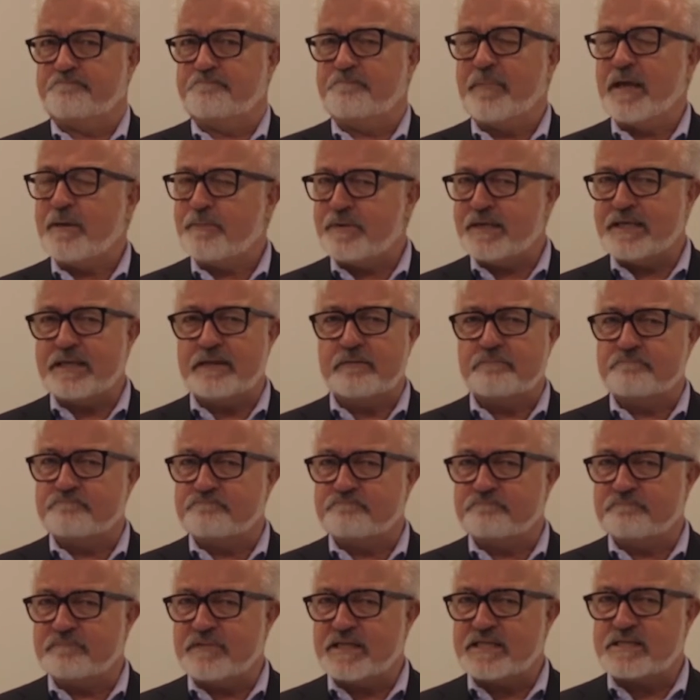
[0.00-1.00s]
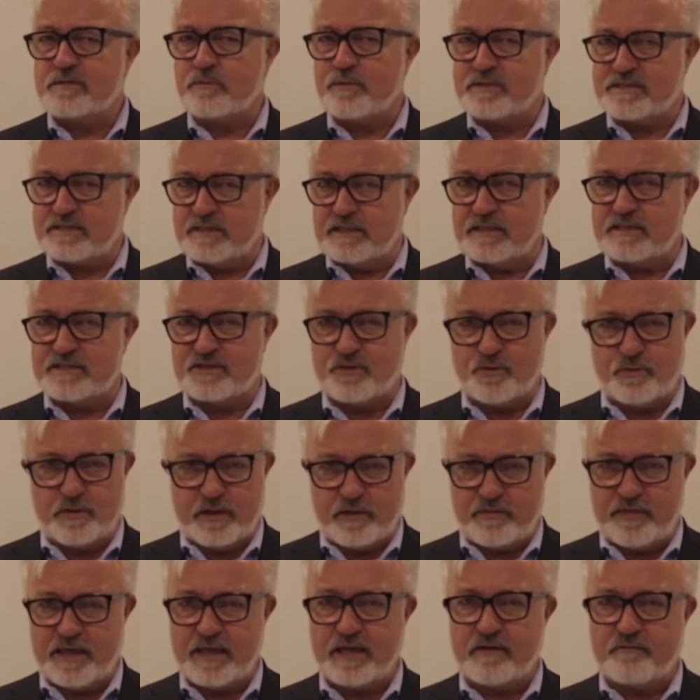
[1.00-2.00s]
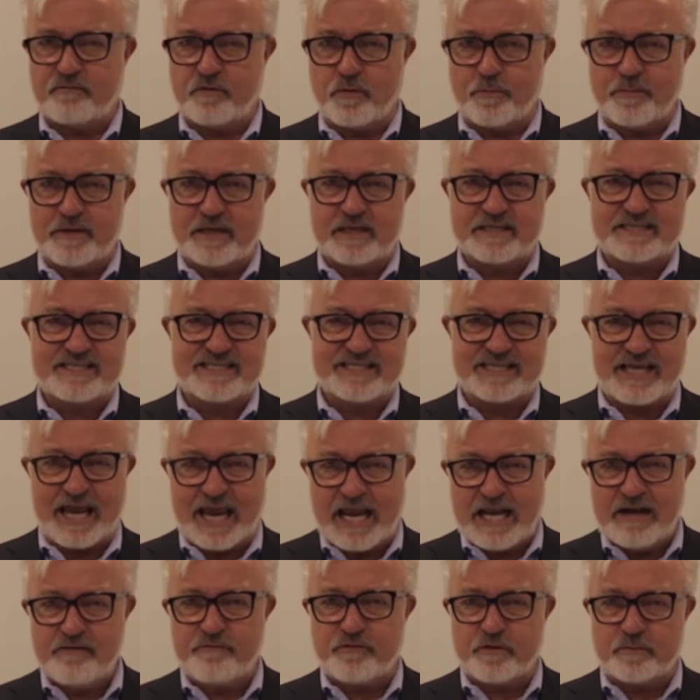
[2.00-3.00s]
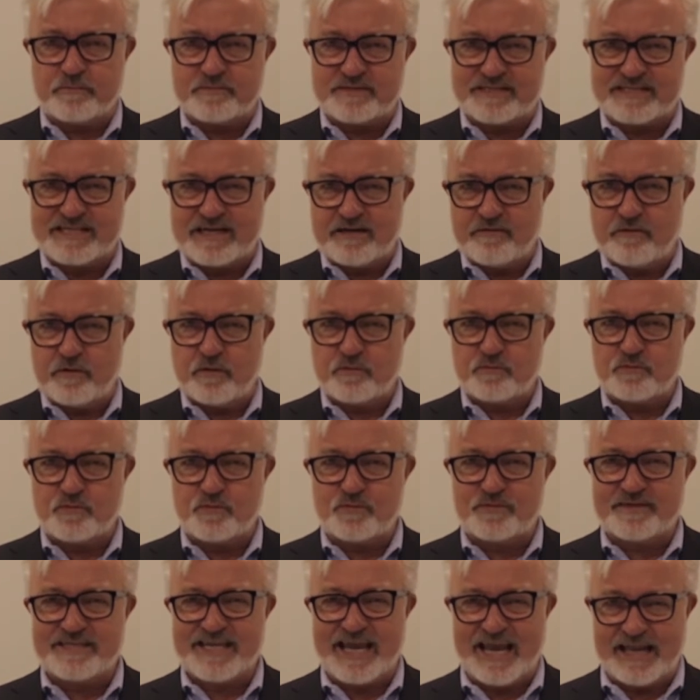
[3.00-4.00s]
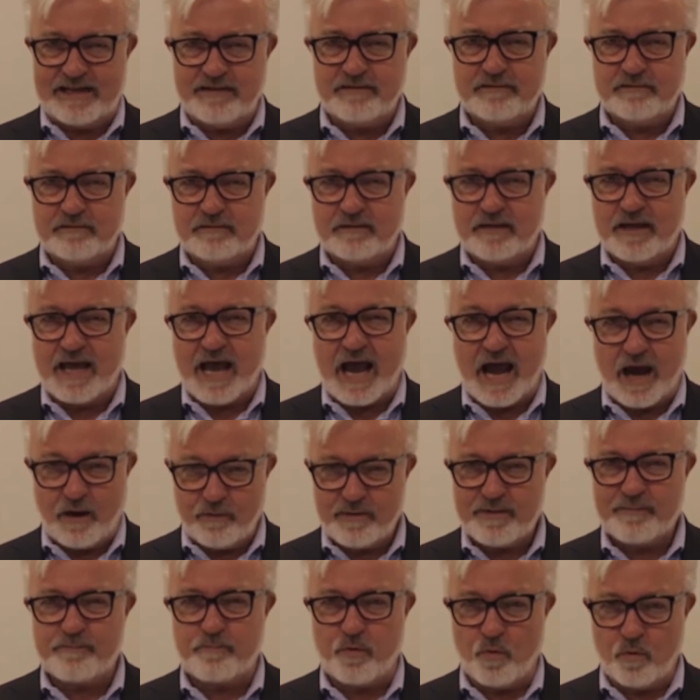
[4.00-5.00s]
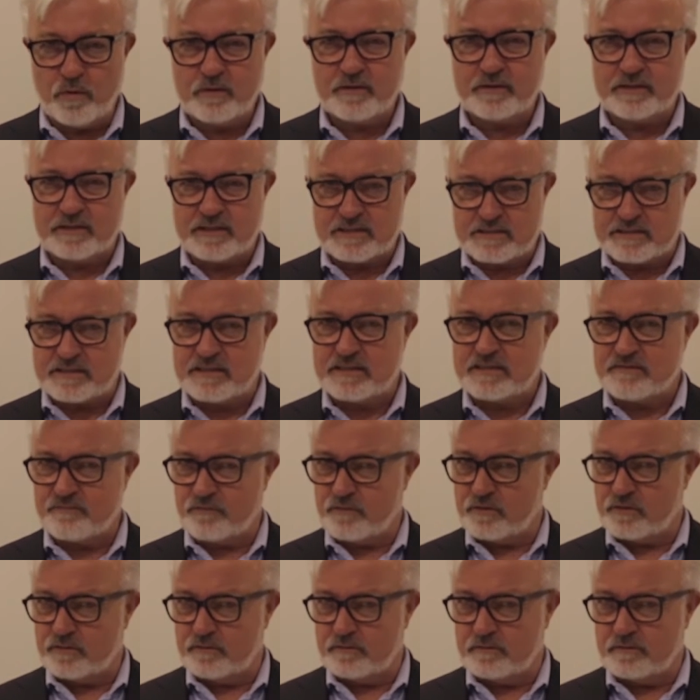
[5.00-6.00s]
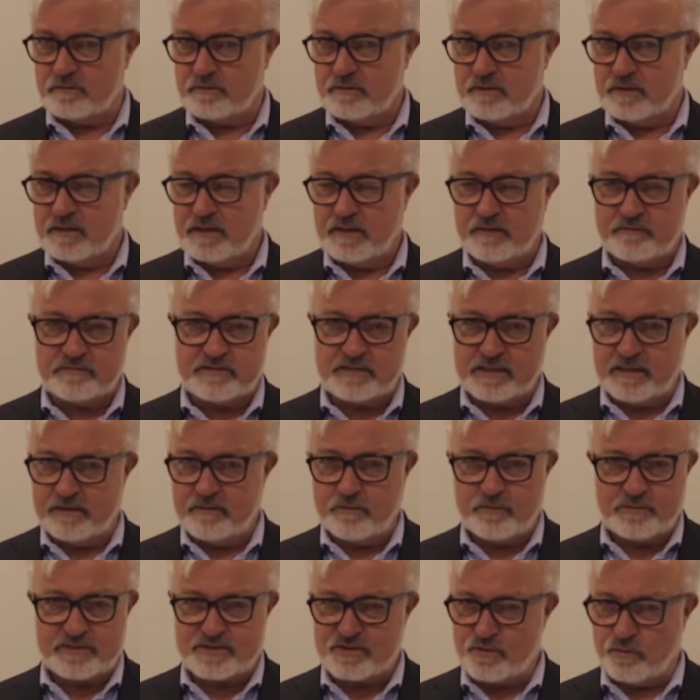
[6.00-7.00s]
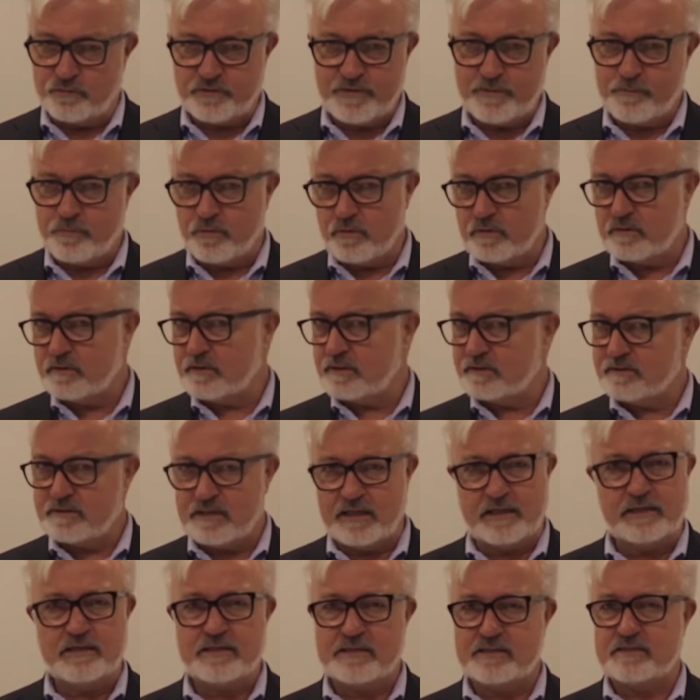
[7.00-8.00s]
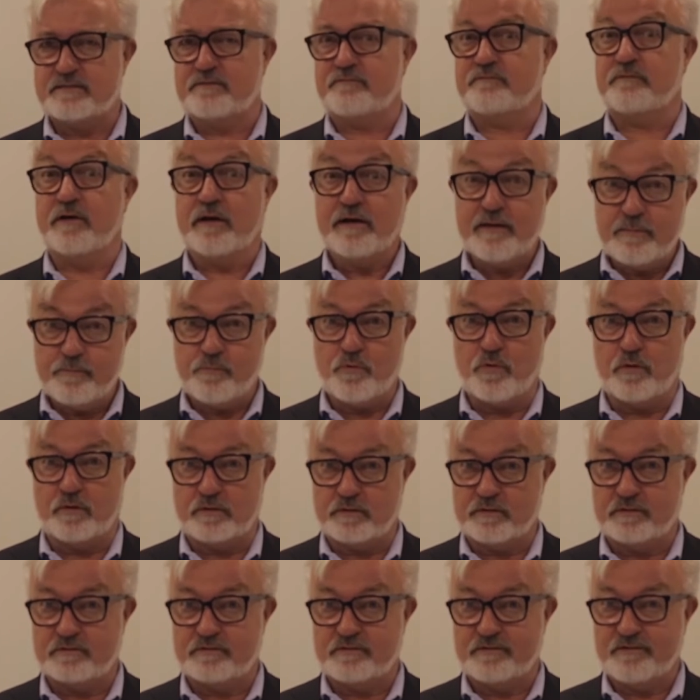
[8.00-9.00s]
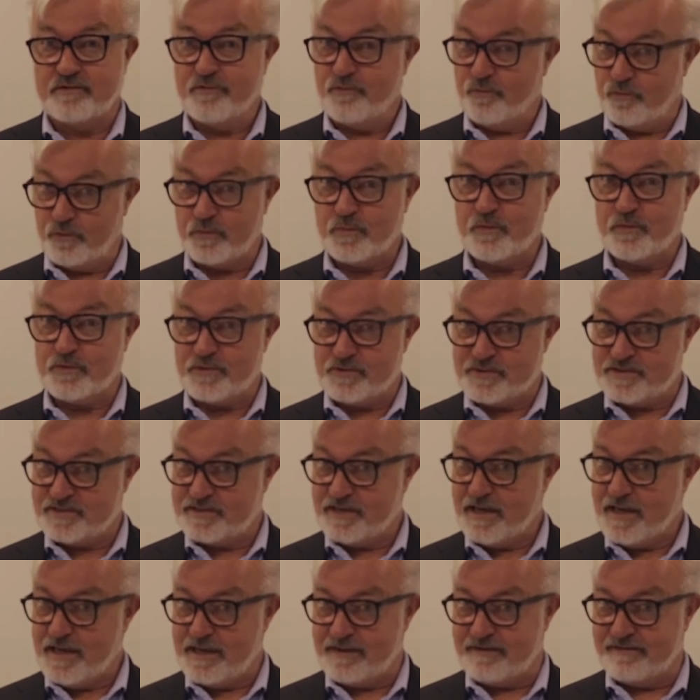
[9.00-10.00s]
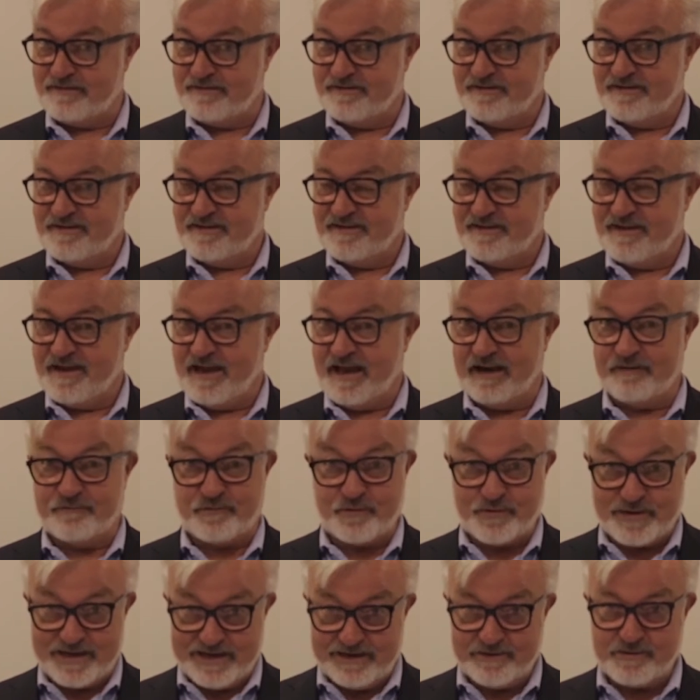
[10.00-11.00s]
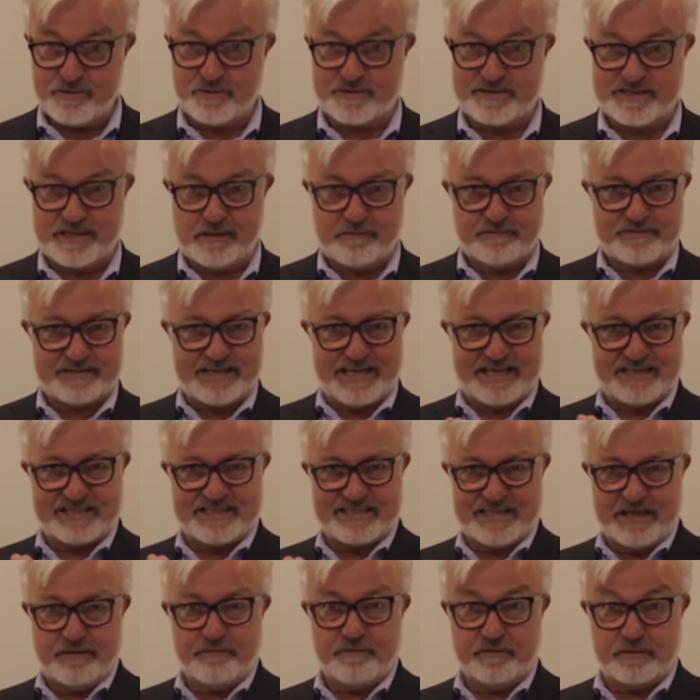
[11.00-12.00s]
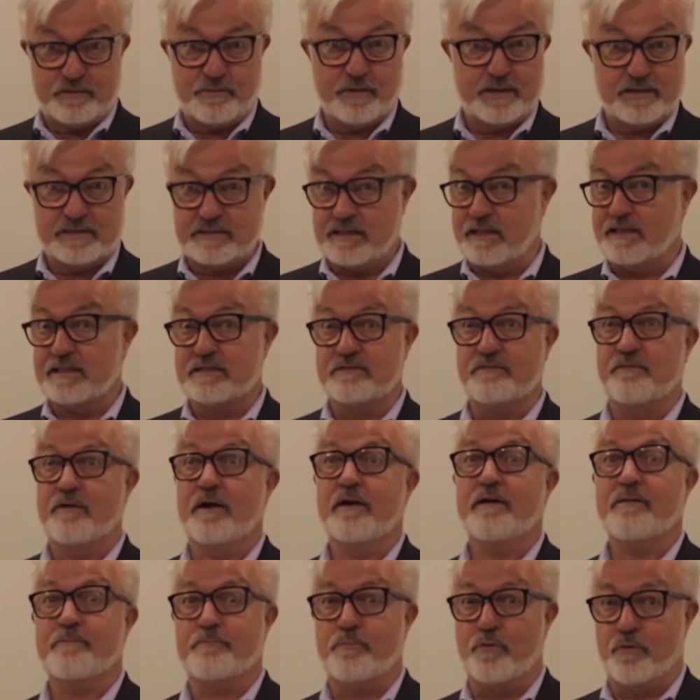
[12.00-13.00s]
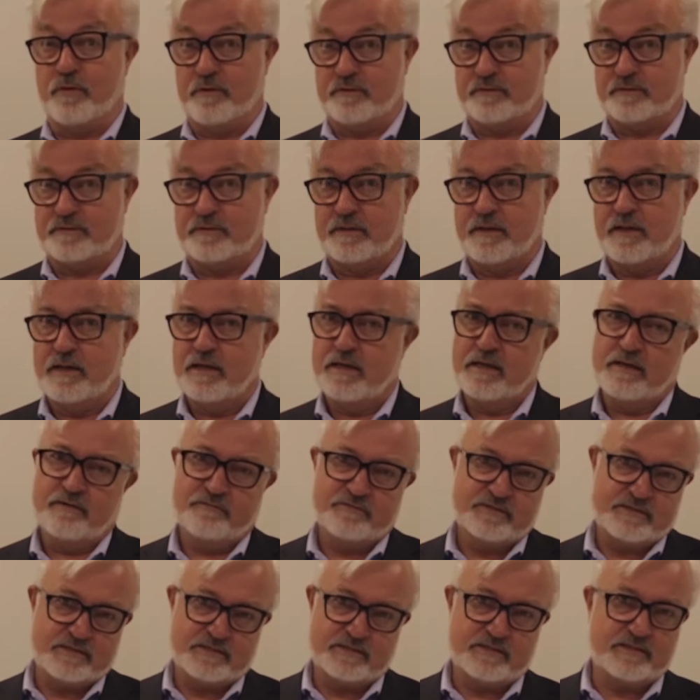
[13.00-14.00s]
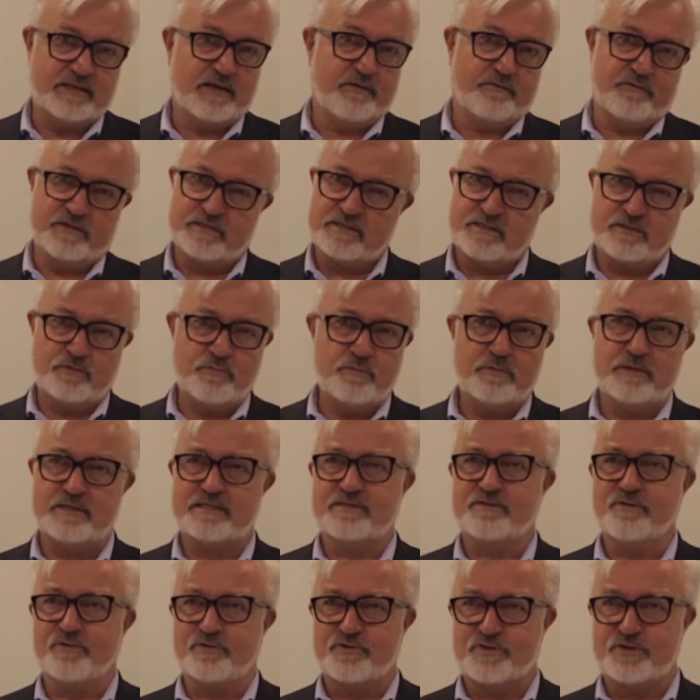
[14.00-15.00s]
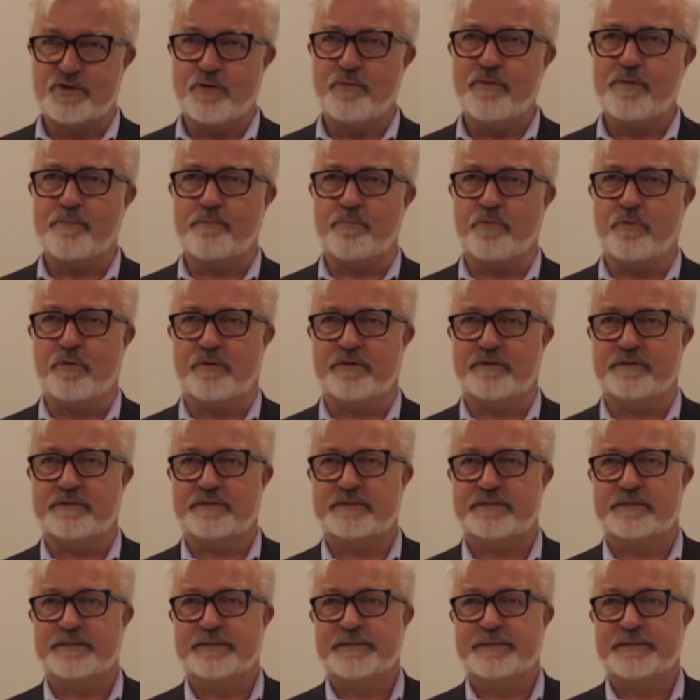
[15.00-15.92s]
Maybe this question is good. I think from a scale from 0 to 10, how important is this for you? If 0 is not important and 10 is very important, what would you say? And if you hear yourself saying 7, you understand it's very important. If it's 2, it's not so important.